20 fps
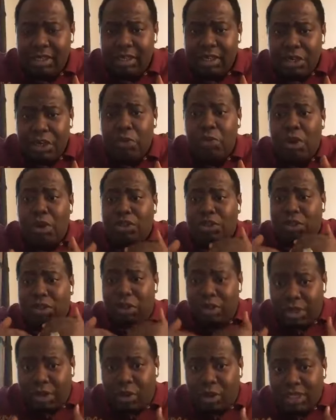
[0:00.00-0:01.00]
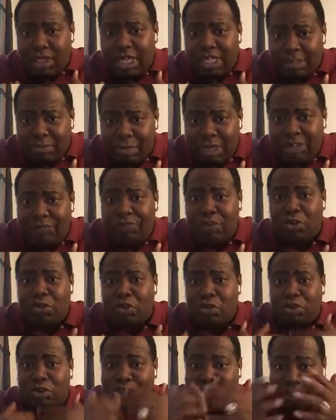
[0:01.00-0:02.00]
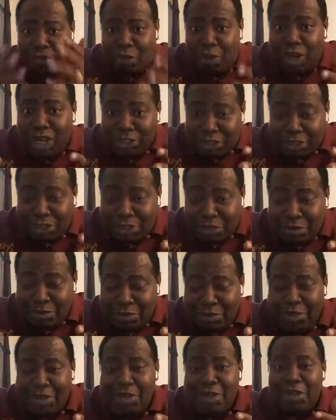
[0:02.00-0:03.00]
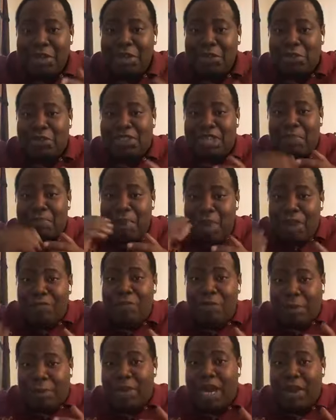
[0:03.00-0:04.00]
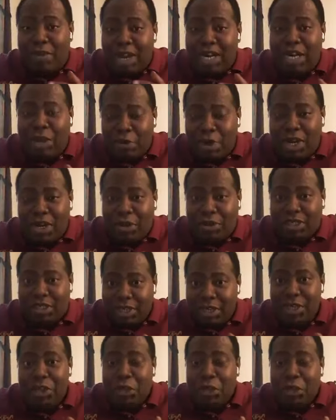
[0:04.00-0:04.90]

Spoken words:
You want to contact me to connect you to some powerful people around the world,